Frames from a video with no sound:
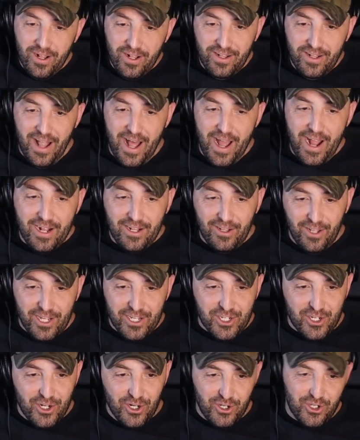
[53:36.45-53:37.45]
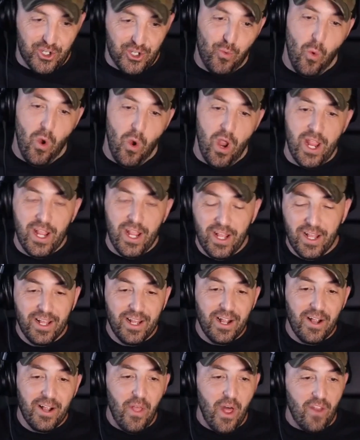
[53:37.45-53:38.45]
lackluster swing
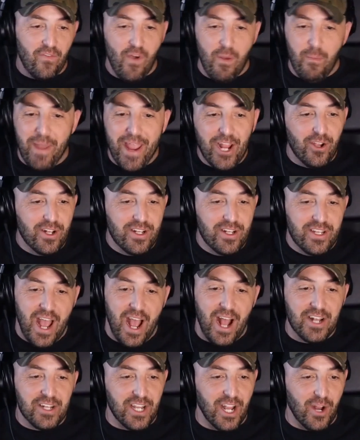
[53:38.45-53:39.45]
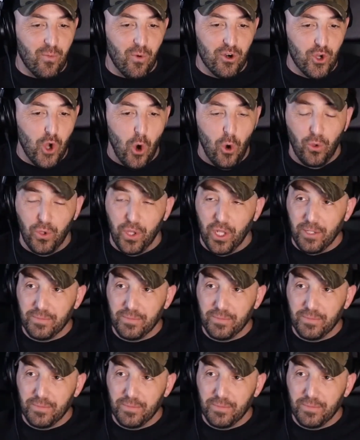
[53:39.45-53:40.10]
that if I make good contact, we're golden.